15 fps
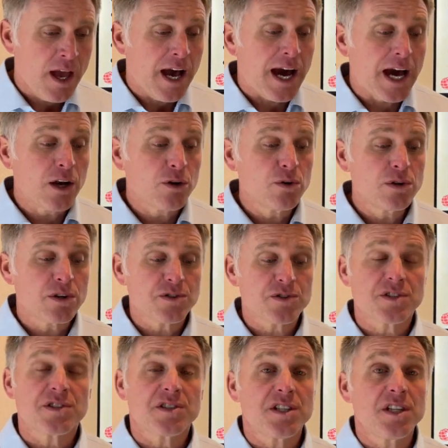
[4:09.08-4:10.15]
Algunos
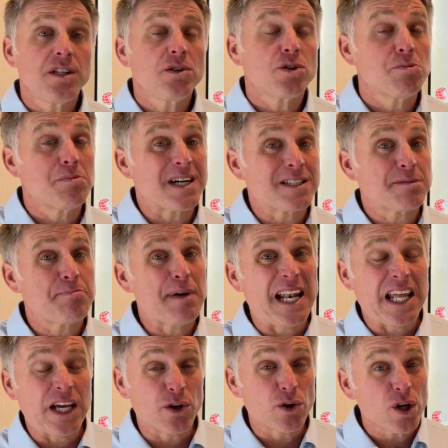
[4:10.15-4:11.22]
síntomas
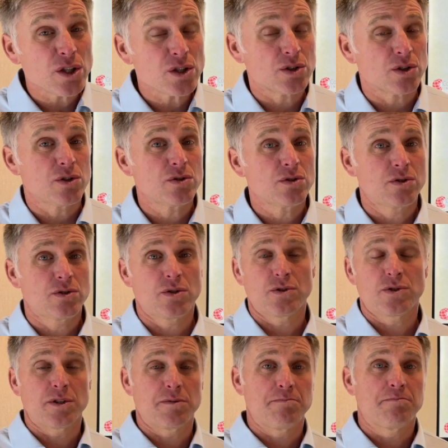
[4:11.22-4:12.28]
peligrosos, so
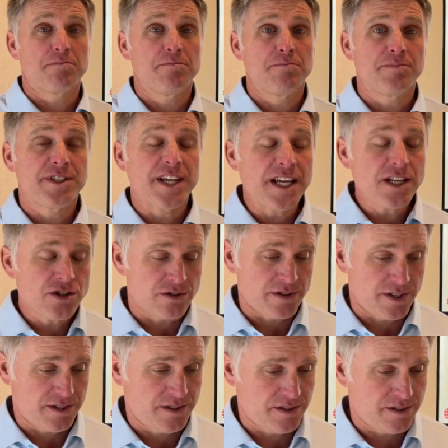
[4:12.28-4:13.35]
some
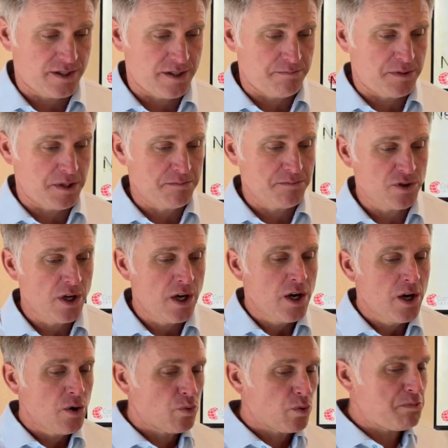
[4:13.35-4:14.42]
dangerous symptoms,
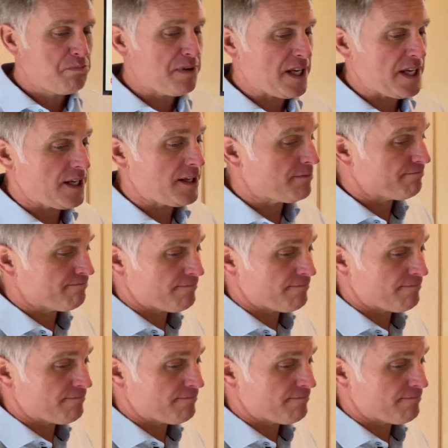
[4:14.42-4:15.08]
would be